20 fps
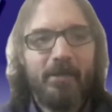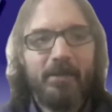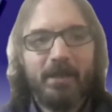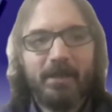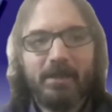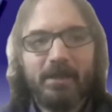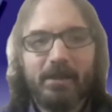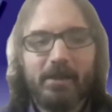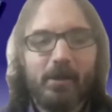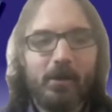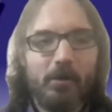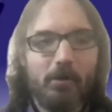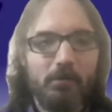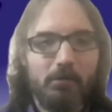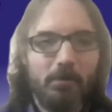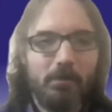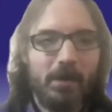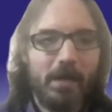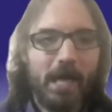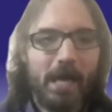they can go
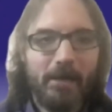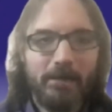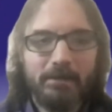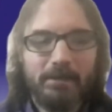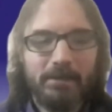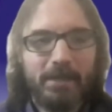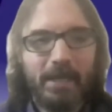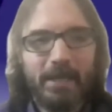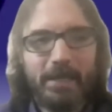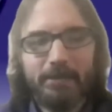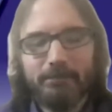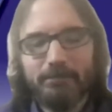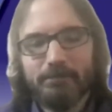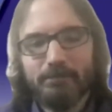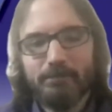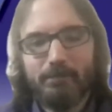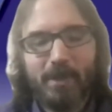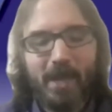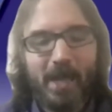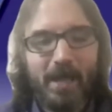run out and get
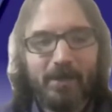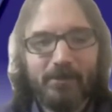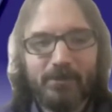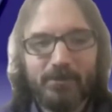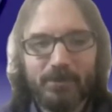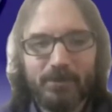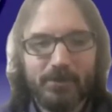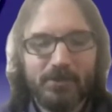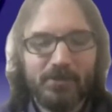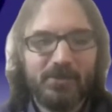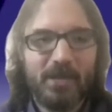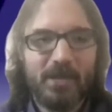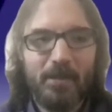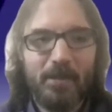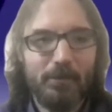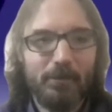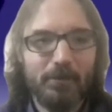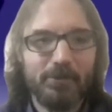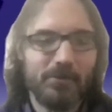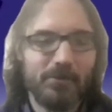pens or
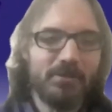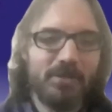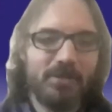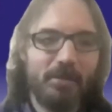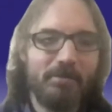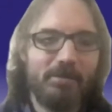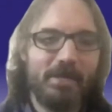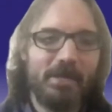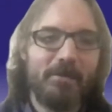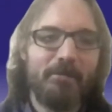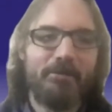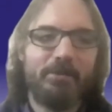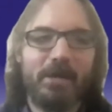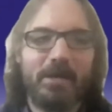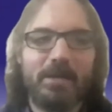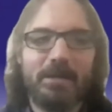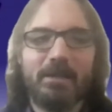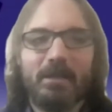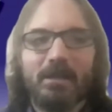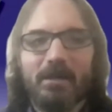staples or something,
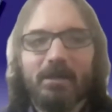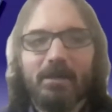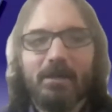but